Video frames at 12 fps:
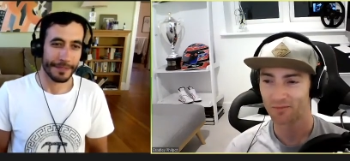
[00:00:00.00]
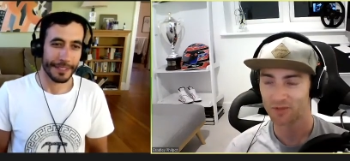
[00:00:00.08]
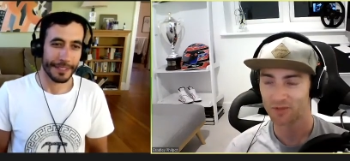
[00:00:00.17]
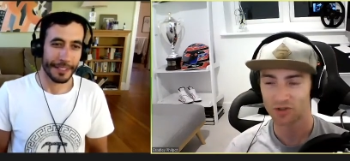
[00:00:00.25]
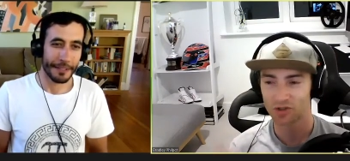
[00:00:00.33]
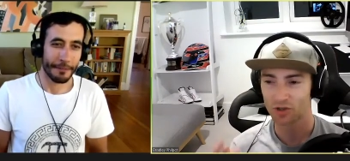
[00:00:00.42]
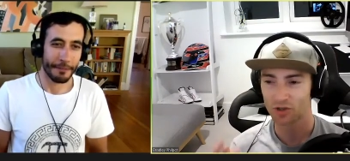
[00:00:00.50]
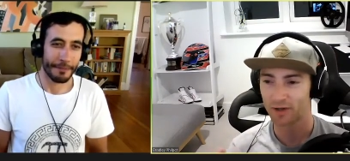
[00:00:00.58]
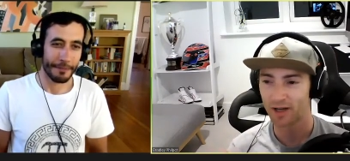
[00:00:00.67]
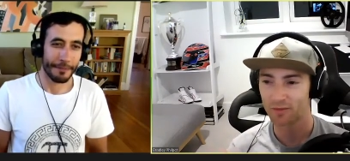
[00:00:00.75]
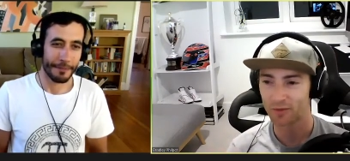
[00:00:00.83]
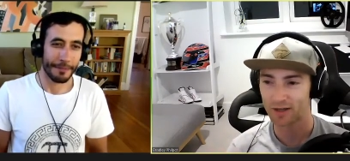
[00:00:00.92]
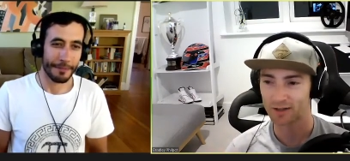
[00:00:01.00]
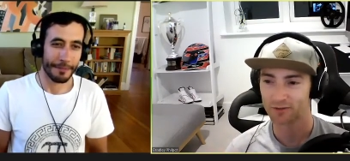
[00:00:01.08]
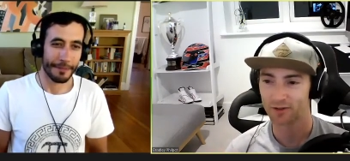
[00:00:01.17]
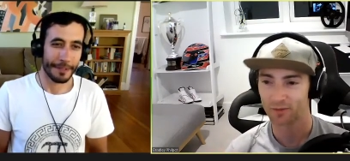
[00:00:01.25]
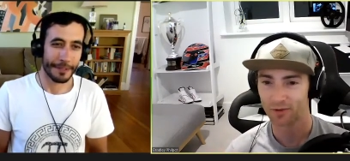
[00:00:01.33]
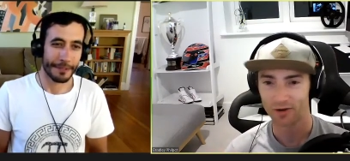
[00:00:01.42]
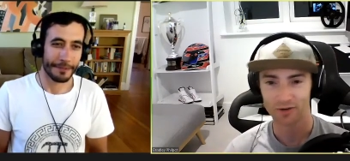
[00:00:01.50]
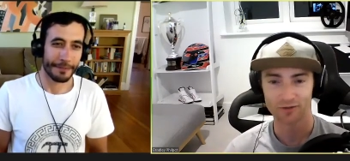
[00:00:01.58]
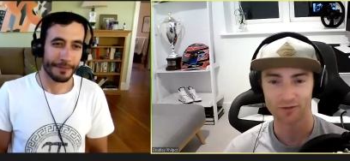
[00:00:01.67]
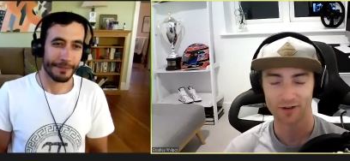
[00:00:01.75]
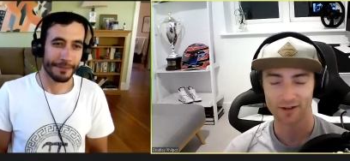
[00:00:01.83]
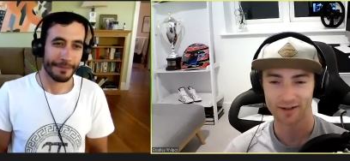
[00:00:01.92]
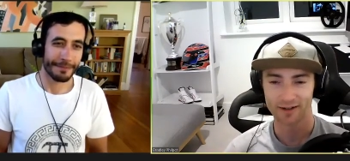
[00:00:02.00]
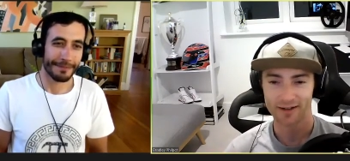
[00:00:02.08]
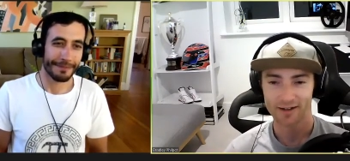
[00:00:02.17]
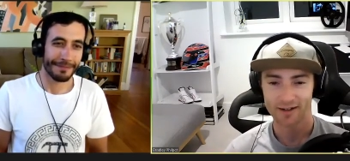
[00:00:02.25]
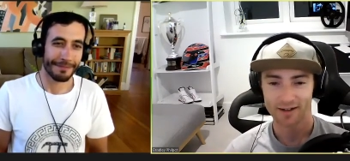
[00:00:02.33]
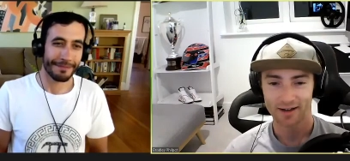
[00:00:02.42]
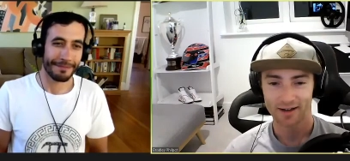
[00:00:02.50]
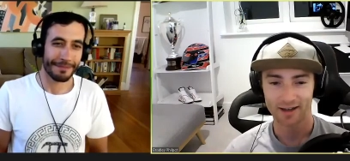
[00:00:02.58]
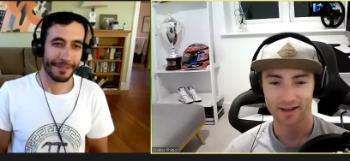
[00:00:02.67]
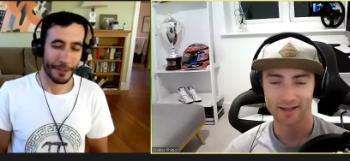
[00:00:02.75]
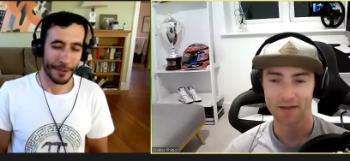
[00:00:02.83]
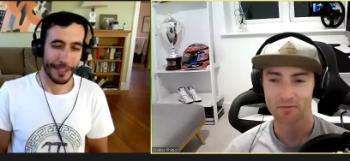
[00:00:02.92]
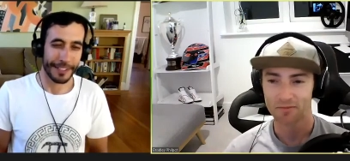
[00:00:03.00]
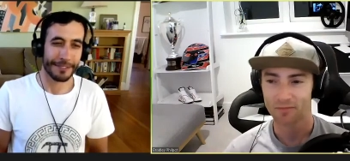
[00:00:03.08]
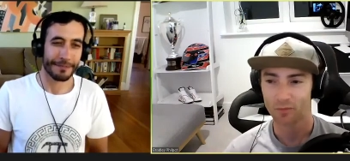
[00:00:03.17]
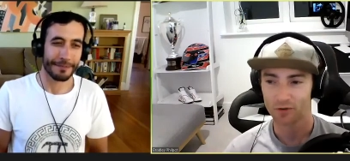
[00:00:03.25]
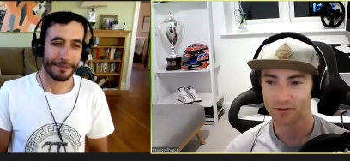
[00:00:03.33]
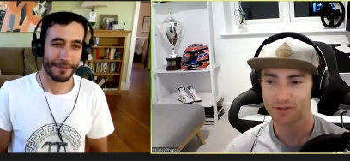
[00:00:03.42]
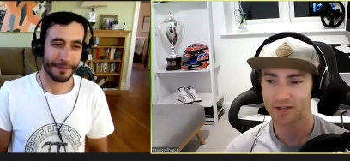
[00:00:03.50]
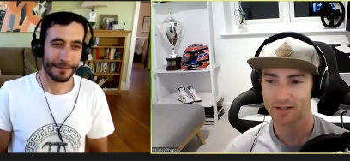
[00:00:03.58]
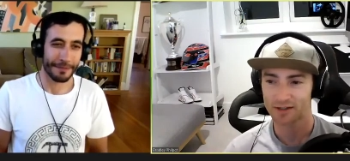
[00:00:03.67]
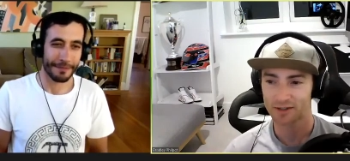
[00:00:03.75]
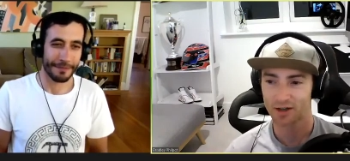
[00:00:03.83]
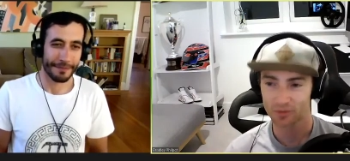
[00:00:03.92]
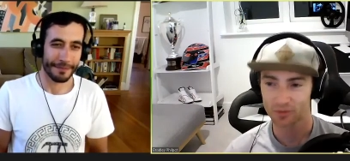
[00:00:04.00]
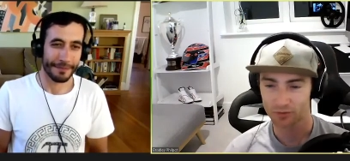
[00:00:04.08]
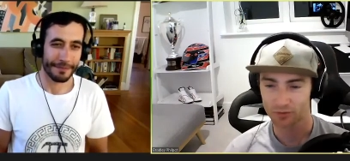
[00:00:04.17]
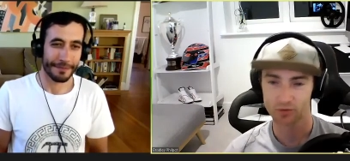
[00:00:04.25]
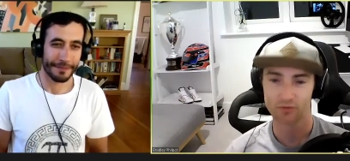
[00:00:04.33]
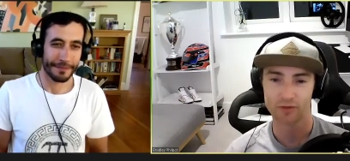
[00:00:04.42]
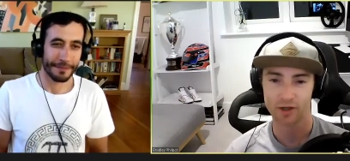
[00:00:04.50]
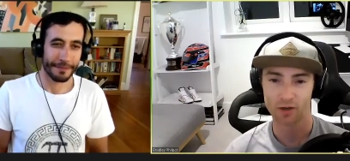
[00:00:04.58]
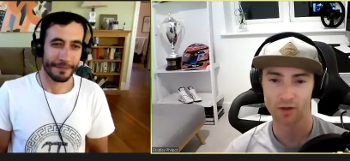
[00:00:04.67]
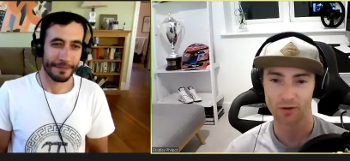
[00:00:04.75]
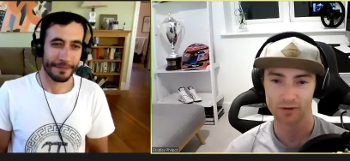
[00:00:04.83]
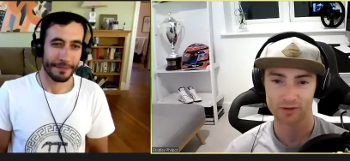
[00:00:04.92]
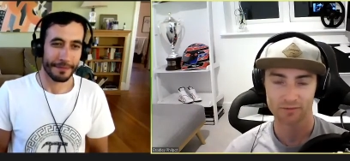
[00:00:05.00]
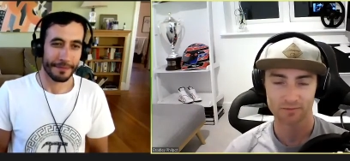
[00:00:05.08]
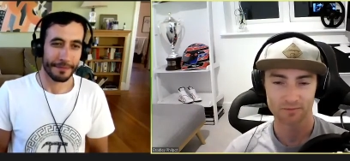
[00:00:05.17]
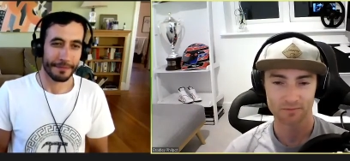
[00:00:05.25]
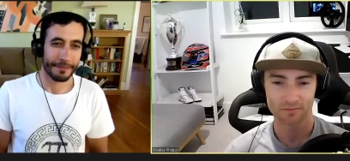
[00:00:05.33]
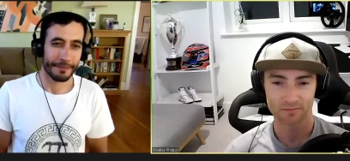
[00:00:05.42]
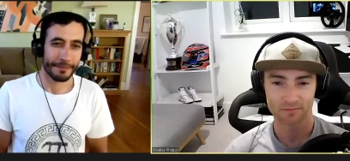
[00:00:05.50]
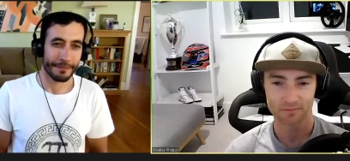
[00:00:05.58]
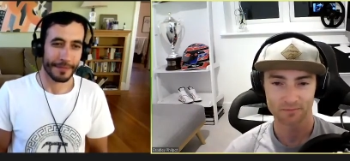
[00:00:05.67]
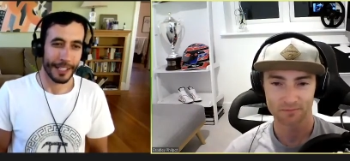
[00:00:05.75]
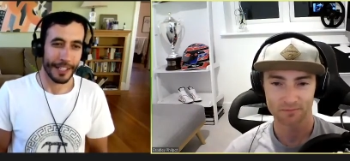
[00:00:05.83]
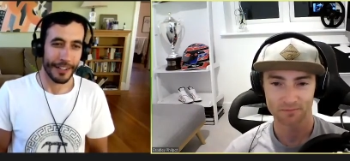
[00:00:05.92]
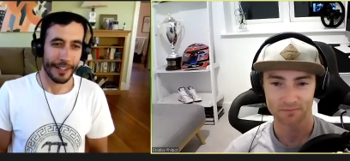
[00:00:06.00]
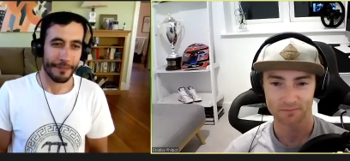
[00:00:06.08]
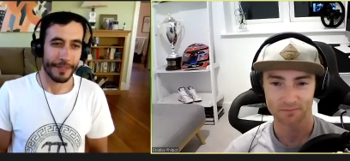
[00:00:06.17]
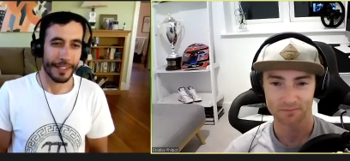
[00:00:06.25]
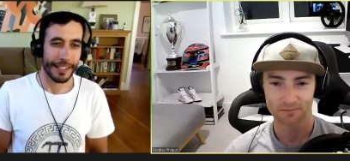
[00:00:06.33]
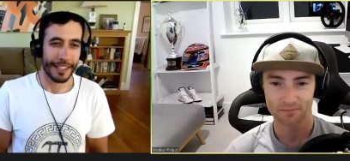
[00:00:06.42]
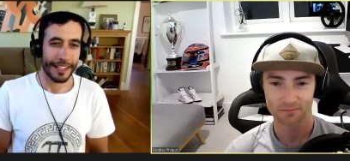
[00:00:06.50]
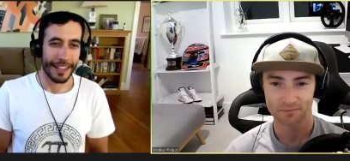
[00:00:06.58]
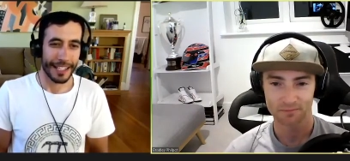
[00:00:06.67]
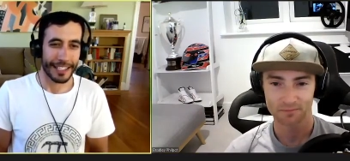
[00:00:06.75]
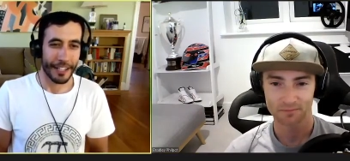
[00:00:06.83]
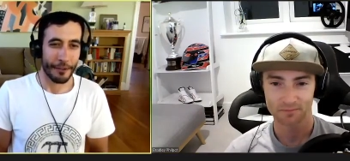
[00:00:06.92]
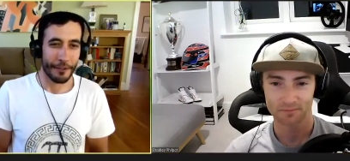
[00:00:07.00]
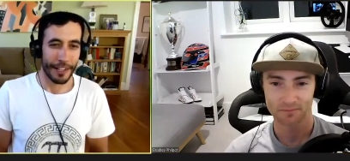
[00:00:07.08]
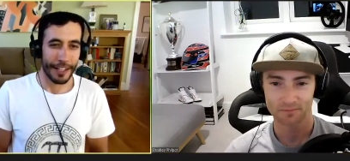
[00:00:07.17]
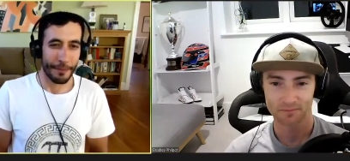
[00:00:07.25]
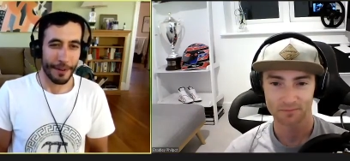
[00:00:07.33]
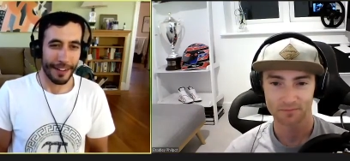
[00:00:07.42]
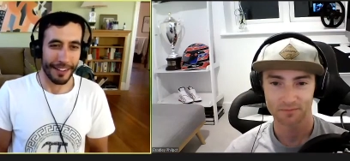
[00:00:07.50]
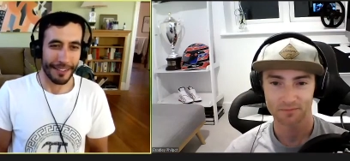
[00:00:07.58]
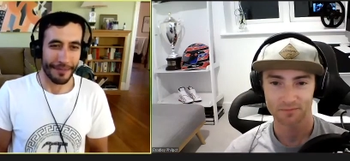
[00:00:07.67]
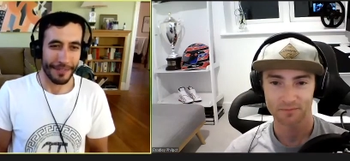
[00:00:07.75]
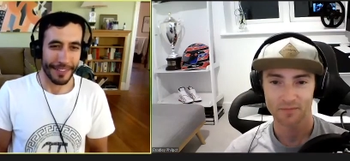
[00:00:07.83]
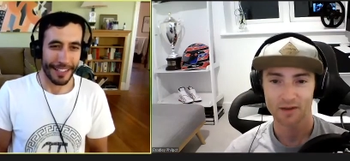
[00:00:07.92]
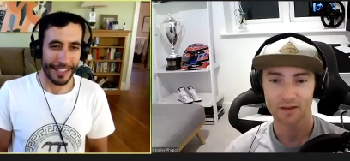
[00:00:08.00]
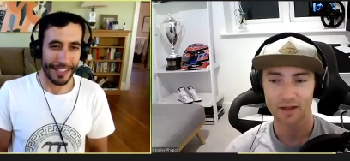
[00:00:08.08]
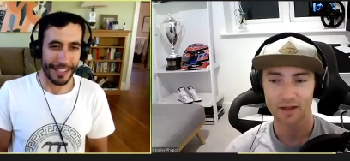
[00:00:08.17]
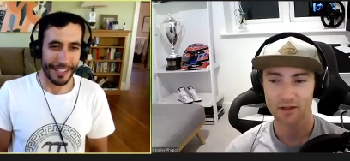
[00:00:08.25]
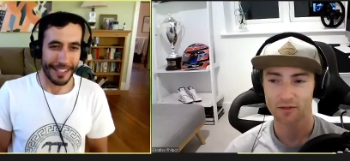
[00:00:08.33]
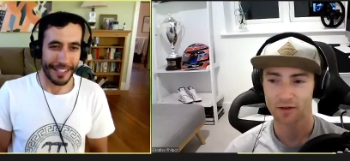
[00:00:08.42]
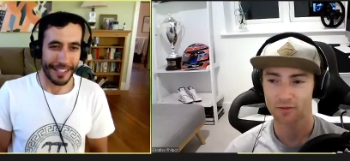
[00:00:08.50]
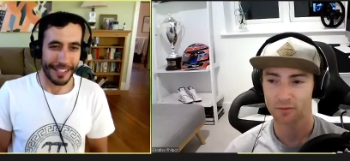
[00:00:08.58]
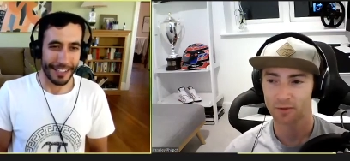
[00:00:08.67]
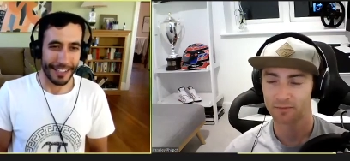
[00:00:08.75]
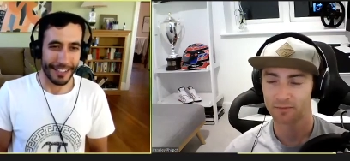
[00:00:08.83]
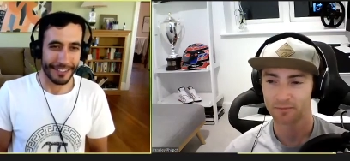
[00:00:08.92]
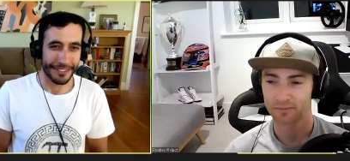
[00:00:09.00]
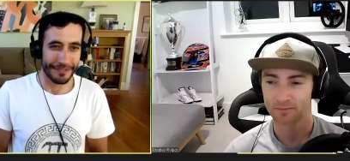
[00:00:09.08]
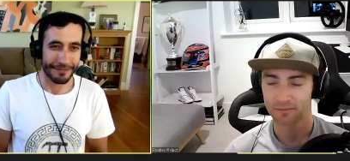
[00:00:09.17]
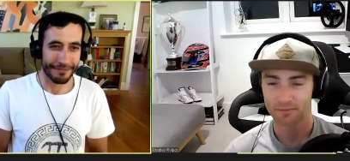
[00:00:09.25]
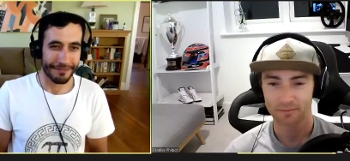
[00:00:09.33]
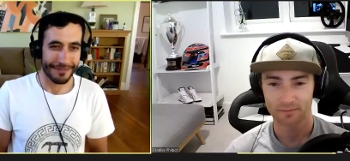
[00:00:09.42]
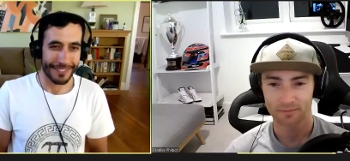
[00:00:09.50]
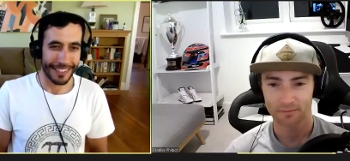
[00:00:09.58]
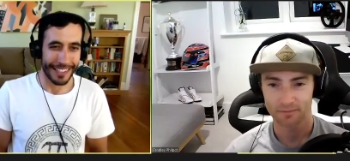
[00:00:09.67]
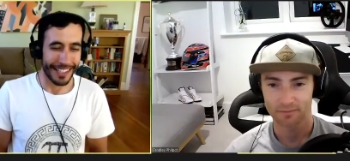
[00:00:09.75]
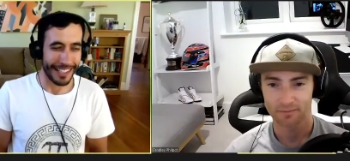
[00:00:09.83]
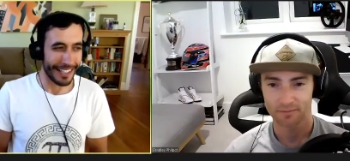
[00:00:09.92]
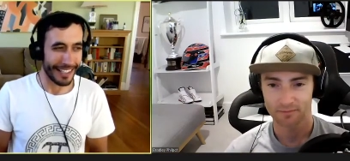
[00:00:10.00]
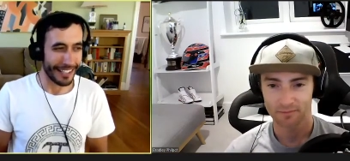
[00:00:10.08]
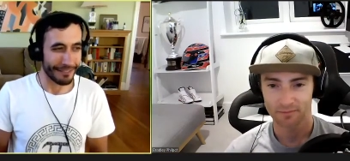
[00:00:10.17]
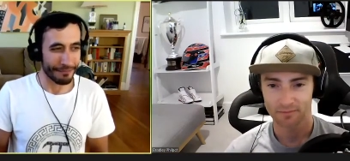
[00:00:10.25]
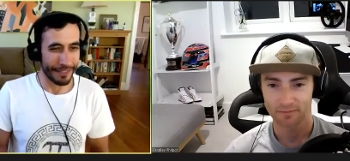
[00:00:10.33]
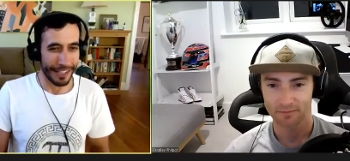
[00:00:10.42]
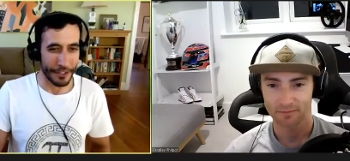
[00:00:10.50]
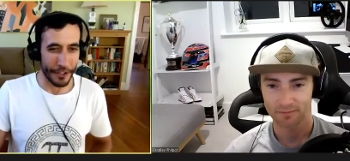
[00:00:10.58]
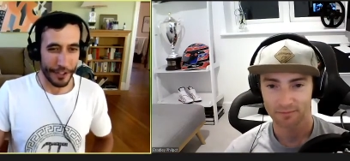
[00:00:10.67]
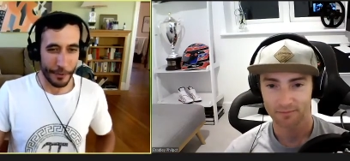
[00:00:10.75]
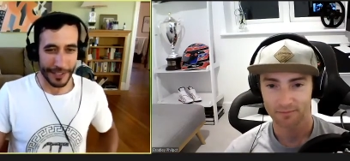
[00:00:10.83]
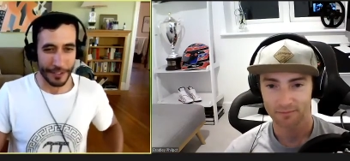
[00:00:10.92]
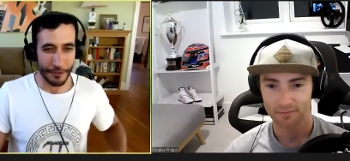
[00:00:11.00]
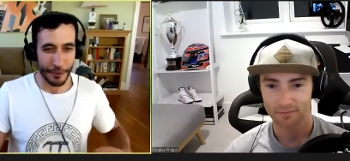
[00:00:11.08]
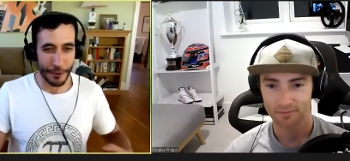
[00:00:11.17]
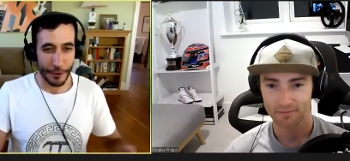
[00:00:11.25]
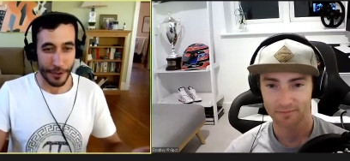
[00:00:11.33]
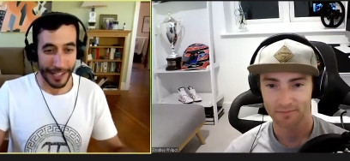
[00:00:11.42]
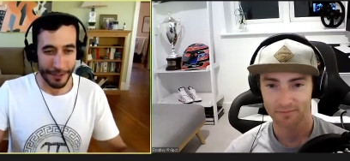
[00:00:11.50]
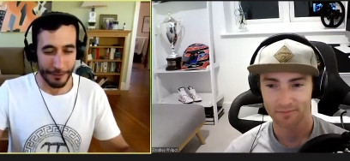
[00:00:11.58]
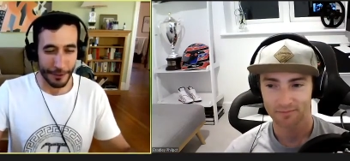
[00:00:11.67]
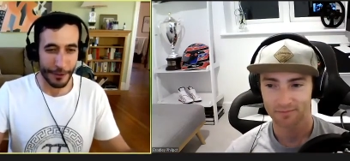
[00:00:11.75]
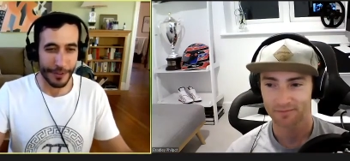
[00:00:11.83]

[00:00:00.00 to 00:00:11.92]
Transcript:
Speaker 1: just search my name, Bradley Philpot, and you'll find it. And yeah, once the season starts, we'll have some good video blogs.
Speaker 2: All right. Thanks a lot for that, Bradley. Thank you for having me. And enjoy the rest of your night for you